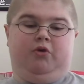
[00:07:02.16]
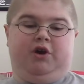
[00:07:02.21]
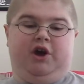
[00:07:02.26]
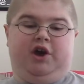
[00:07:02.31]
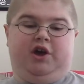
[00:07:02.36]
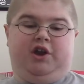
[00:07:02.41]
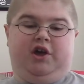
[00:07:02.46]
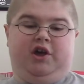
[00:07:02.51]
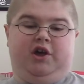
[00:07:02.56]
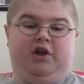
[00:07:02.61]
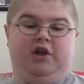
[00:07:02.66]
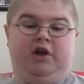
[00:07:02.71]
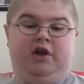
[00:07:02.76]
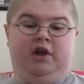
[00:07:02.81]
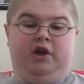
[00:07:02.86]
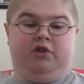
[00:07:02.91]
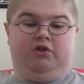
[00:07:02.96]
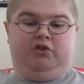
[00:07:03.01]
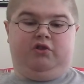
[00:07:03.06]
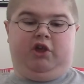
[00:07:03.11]
kind of
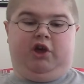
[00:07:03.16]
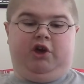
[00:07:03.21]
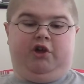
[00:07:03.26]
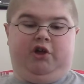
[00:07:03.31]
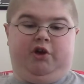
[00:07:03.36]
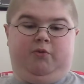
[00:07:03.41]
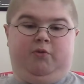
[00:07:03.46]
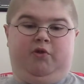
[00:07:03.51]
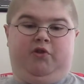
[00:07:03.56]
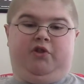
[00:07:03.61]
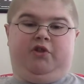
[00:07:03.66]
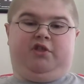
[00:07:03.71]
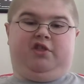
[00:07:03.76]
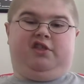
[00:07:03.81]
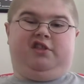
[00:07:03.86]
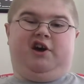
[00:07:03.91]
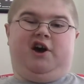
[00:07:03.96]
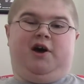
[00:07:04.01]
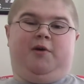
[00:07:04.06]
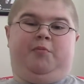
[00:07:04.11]
dealing with
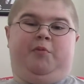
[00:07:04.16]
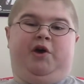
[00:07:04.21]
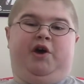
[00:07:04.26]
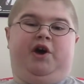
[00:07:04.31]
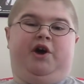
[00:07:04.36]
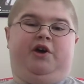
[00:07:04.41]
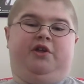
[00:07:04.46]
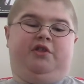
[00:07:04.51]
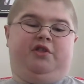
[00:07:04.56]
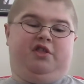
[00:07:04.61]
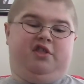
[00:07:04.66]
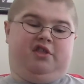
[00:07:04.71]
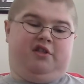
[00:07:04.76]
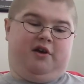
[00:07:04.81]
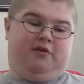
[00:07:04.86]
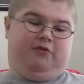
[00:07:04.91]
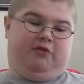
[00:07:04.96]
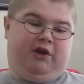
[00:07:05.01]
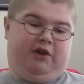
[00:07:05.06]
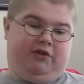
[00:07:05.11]
insomnia and
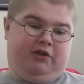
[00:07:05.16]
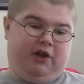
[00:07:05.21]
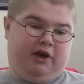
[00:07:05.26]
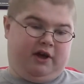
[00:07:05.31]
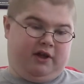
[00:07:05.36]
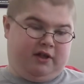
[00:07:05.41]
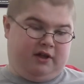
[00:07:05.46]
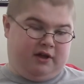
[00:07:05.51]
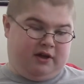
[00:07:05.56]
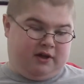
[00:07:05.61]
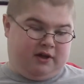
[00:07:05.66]
stuff like that.